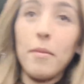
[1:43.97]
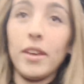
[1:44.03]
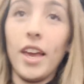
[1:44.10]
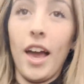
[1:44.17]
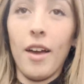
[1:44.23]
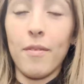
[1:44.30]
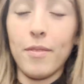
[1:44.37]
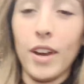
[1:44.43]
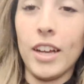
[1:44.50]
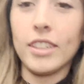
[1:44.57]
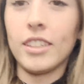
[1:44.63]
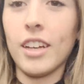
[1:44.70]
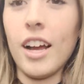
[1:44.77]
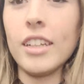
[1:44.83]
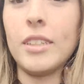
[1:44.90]
Yeah, very
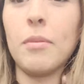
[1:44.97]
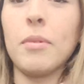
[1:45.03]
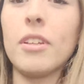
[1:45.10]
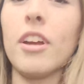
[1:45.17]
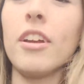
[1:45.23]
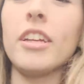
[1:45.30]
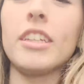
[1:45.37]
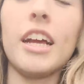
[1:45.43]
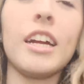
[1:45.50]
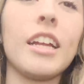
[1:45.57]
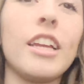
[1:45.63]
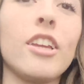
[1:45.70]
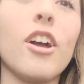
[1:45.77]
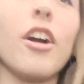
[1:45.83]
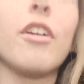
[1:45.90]
excited. We don't
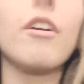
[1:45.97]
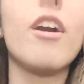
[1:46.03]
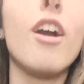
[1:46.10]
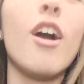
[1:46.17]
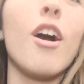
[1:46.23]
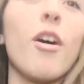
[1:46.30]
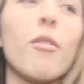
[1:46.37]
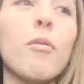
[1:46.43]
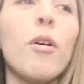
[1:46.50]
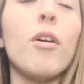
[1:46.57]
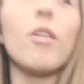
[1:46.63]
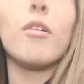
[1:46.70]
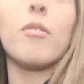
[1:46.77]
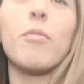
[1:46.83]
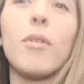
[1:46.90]
exactly know
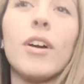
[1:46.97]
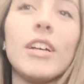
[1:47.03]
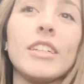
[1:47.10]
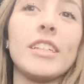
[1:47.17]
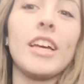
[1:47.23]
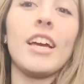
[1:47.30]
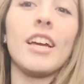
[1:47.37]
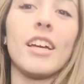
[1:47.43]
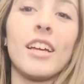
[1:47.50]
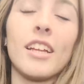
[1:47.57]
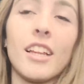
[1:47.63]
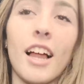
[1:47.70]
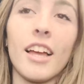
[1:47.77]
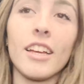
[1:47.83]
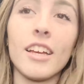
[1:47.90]
what is it?
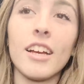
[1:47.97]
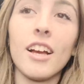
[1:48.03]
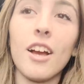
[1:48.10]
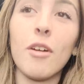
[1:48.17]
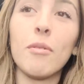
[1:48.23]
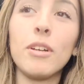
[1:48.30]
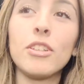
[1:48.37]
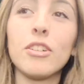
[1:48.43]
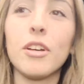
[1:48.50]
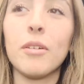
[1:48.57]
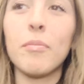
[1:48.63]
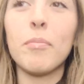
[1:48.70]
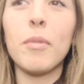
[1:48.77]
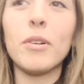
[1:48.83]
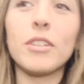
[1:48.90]
Like, are we
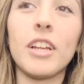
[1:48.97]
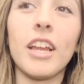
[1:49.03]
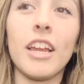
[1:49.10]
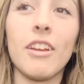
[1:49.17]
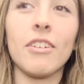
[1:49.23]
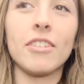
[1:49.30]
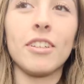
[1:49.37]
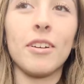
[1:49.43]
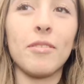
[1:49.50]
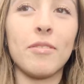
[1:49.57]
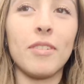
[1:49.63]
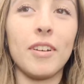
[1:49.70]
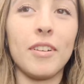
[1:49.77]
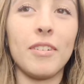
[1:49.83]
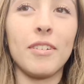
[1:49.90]
doing modelling or
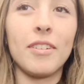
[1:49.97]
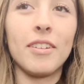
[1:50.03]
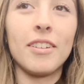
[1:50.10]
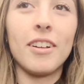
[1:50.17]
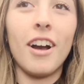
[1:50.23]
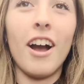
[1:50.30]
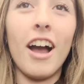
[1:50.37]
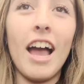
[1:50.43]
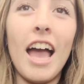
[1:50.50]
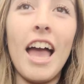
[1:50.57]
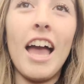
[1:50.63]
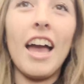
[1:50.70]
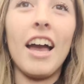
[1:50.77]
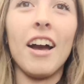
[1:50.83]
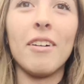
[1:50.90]
something? Our
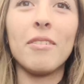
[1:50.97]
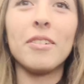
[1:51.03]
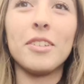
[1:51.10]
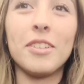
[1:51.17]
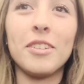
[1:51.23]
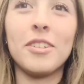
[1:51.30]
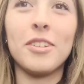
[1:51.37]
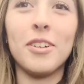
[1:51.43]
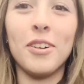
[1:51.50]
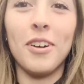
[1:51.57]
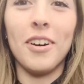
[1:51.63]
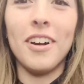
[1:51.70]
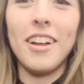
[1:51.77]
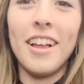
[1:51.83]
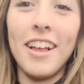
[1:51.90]
hair, I'm not too
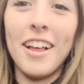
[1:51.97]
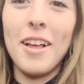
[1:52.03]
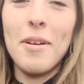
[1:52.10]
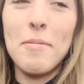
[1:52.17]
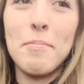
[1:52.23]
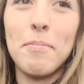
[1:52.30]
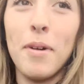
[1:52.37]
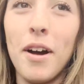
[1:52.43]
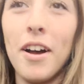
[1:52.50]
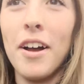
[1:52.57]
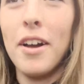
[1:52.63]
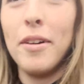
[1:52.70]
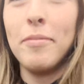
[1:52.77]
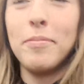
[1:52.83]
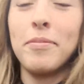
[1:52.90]
sure. But
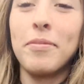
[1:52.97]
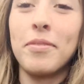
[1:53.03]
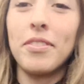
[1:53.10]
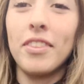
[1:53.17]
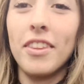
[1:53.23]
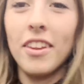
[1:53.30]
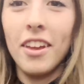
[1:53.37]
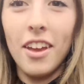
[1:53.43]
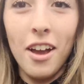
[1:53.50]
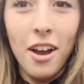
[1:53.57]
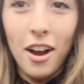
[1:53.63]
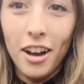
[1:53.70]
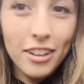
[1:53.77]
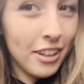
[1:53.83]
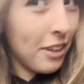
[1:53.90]

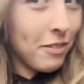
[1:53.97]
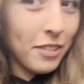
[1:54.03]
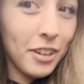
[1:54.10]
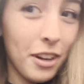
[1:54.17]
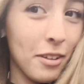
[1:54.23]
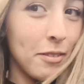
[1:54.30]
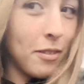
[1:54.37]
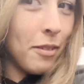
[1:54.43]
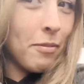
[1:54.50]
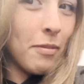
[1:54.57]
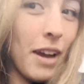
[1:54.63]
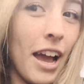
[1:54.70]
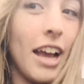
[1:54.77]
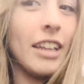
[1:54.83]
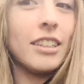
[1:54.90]
I don't even know what
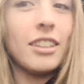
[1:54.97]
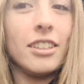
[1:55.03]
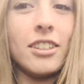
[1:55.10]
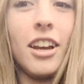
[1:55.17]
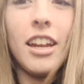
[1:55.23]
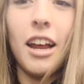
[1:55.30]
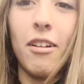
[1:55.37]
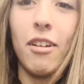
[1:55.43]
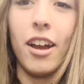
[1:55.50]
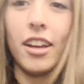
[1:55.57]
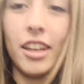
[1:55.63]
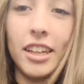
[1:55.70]
my hair's going to turn out like.